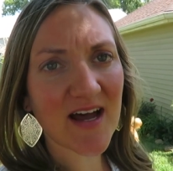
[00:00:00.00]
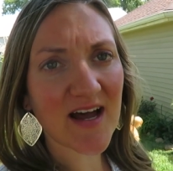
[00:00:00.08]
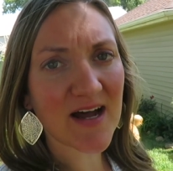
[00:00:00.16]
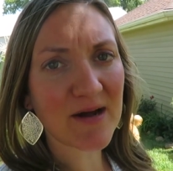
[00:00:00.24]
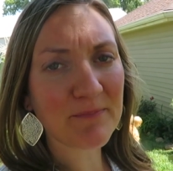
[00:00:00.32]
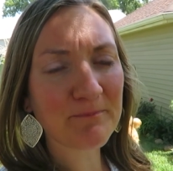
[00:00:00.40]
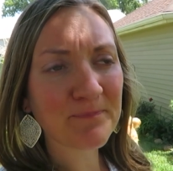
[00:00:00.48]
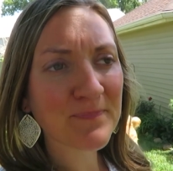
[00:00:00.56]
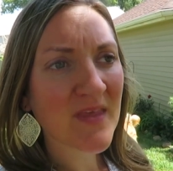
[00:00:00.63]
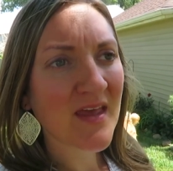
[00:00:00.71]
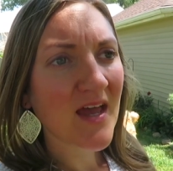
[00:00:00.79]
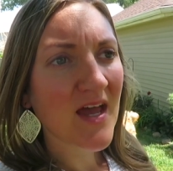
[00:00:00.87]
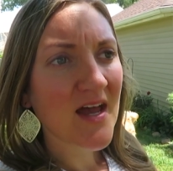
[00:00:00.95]
Um,
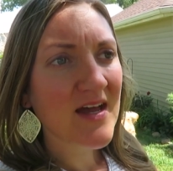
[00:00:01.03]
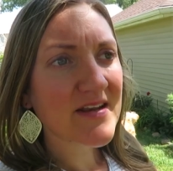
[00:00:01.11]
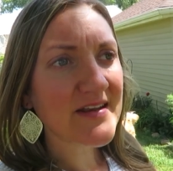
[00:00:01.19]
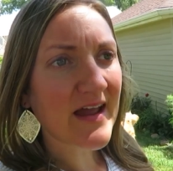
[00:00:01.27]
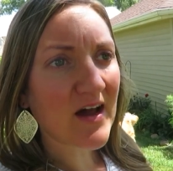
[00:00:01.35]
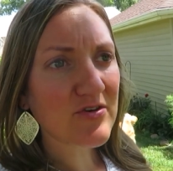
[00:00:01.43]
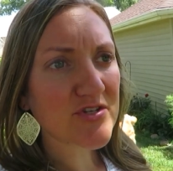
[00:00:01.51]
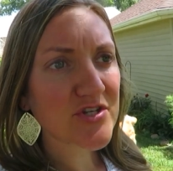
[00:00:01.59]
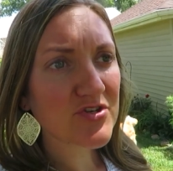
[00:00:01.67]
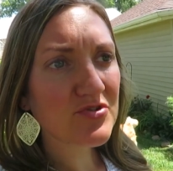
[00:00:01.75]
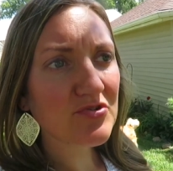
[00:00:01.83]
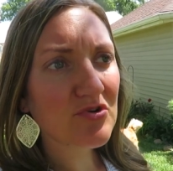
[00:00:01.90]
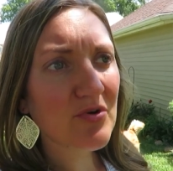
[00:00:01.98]
now
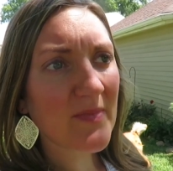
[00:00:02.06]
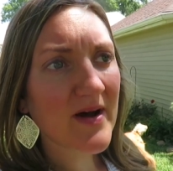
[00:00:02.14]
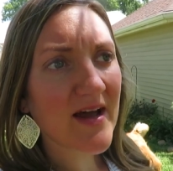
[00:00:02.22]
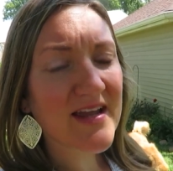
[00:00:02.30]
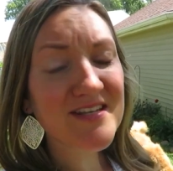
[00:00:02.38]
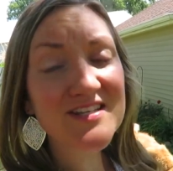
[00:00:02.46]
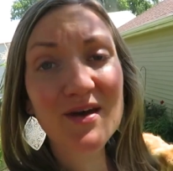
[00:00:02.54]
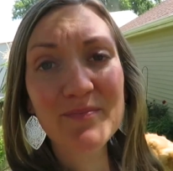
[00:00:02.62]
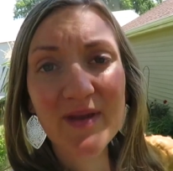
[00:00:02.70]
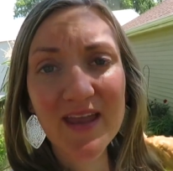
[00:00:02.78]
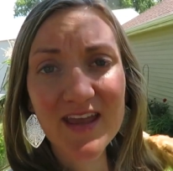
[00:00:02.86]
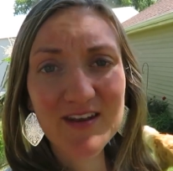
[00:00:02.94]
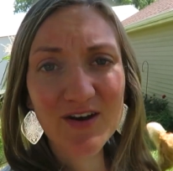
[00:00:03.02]
to my
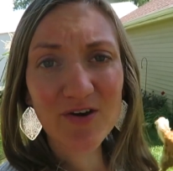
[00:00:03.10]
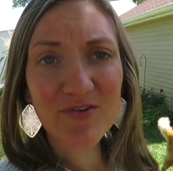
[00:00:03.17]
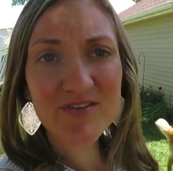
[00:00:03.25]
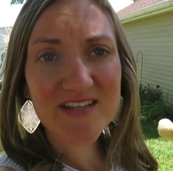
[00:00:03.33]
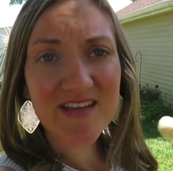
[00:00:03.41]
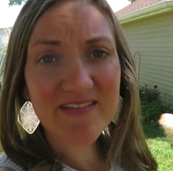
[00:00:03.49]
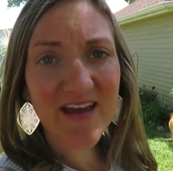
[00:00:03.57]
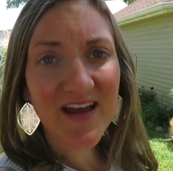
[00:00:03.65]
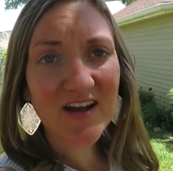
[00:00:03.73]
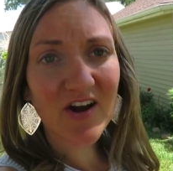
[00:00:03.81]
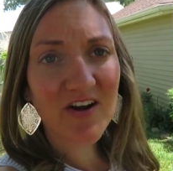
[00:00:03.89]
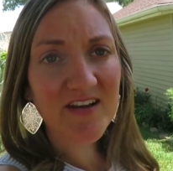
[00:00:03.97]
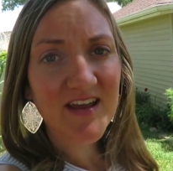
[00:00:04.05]
tomatoes in
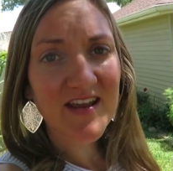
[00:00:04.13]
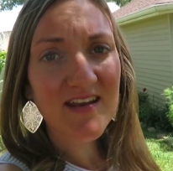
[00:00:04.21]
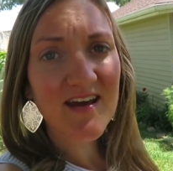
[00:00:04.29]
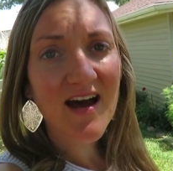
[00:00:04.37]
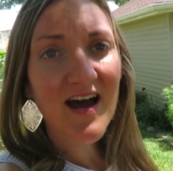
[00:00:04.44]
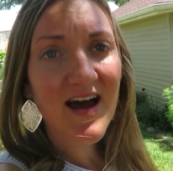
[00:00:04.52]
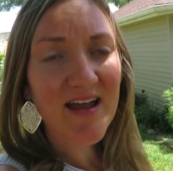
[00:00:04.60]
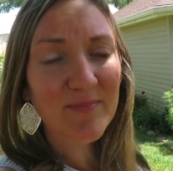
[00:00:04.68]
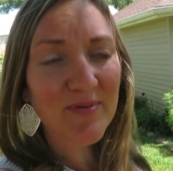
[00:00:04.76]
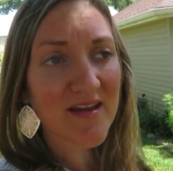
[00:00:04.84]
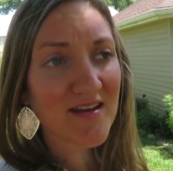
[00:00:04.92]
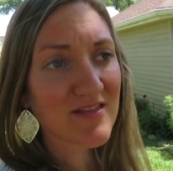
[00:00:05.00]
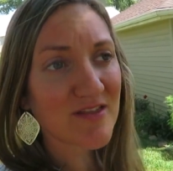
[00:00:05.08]
that garden, I
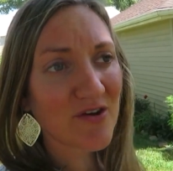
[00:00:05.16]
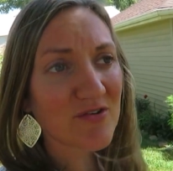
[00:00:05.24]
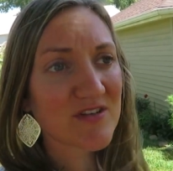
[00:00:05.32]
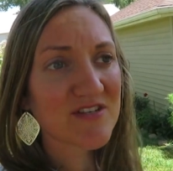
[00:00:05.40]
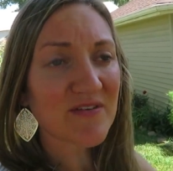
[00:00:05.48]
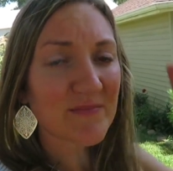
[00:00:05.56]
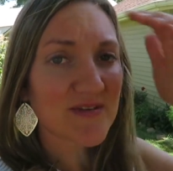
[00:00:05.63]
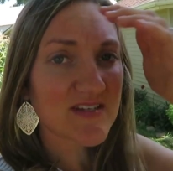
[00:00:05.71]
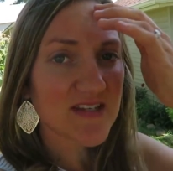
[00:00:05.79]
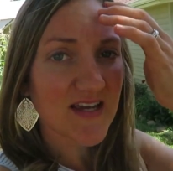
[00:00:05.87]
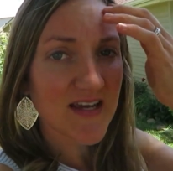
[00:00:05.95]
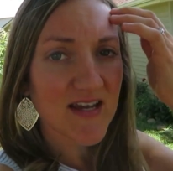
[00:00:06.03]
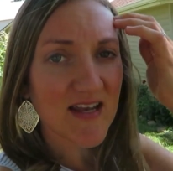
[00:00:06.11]
planted those from
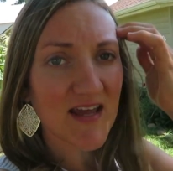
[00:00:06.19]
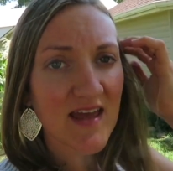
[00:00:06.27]
seed